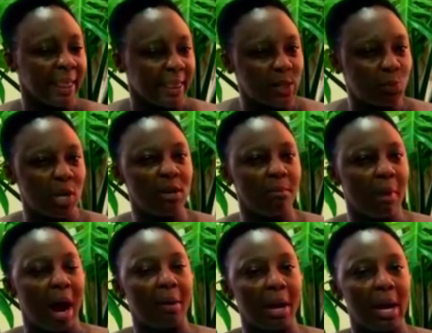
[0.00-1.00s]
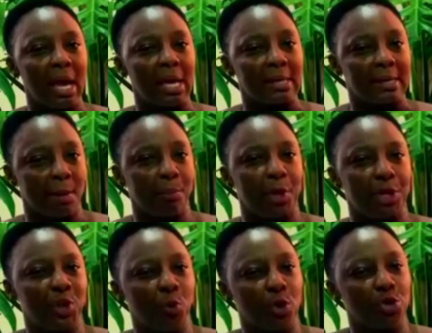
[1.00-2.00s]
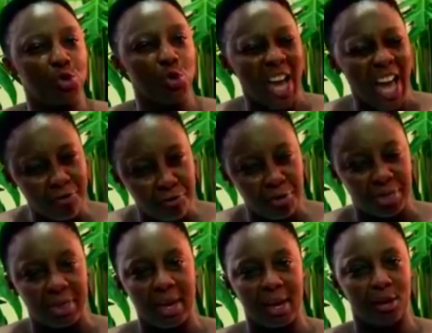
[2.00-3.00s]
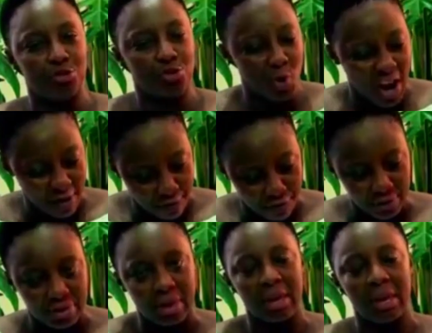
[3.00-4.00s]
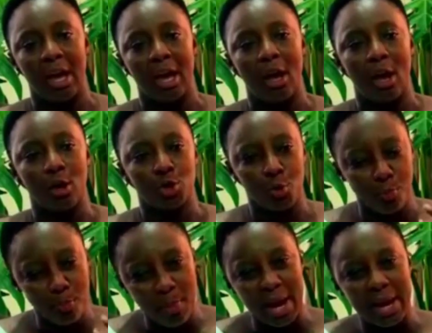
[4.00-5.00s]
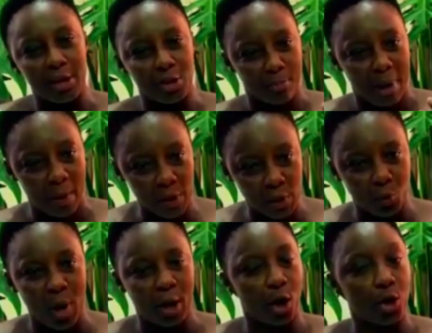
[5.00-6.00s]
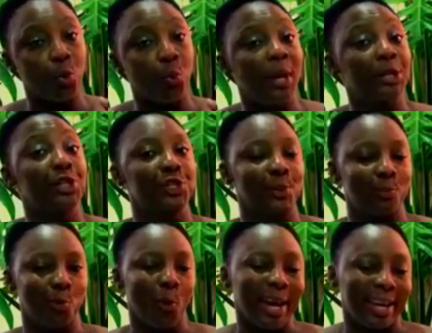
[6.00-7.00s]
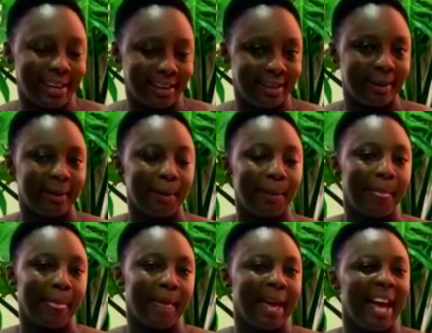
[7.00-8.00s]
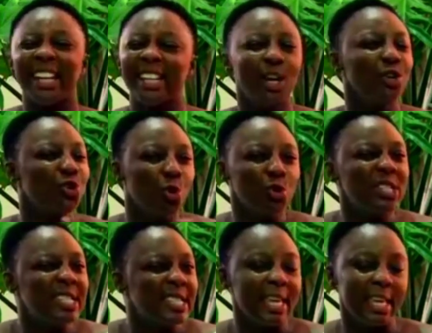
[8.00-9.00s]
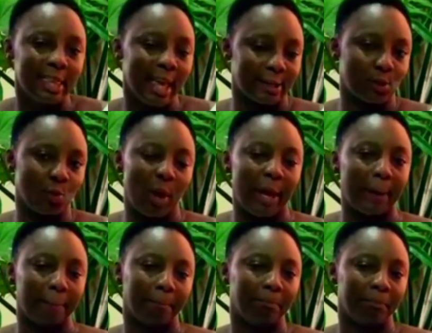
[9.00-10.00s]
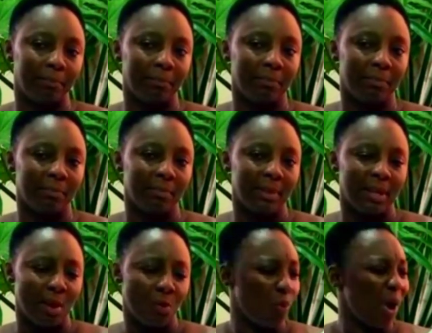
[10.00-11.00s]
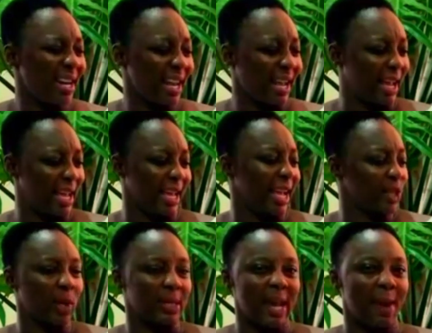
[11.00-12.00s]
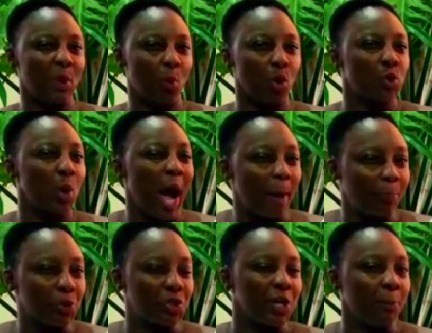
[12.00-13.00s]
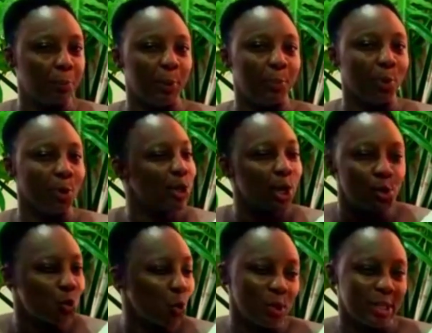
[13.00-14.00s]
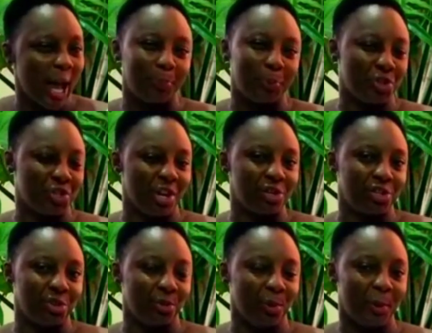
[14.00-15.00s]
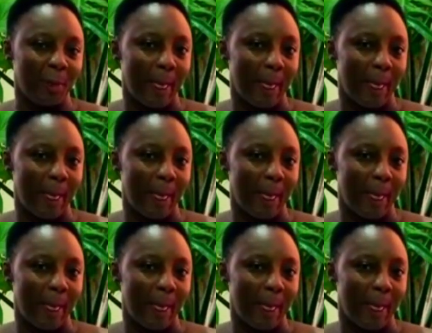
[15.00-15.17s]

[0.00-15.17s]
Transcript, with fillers: This is when you marry somebody you want to do everything to make your marriage work or your relationship work. And they don't see it that way. When they get to a time they want to appreciate people, they don't appreciate you.